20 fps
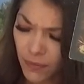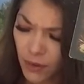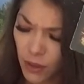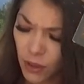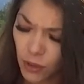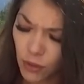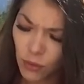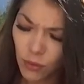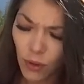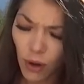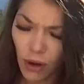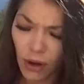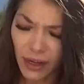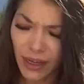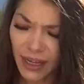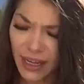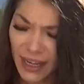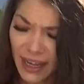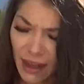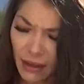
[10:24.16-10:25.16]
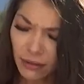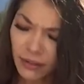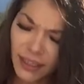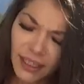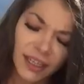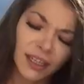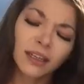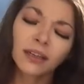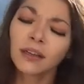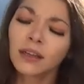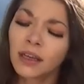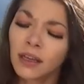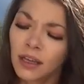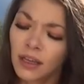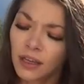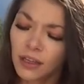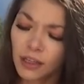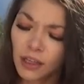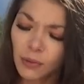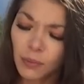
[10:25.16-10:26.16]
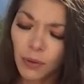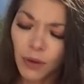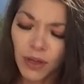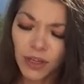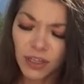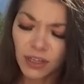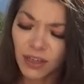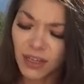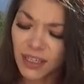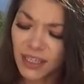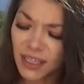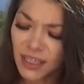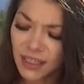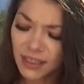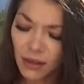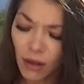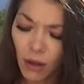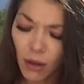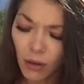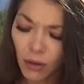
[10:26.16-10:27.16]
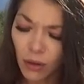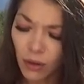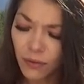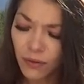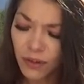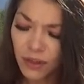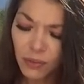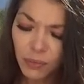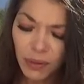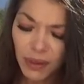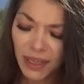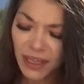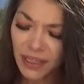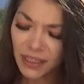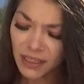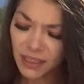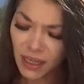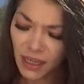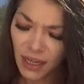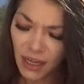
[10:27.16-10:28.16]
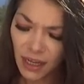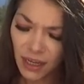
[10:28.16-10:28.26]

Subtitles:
you are getting out there. You're putting your ideas all over the place.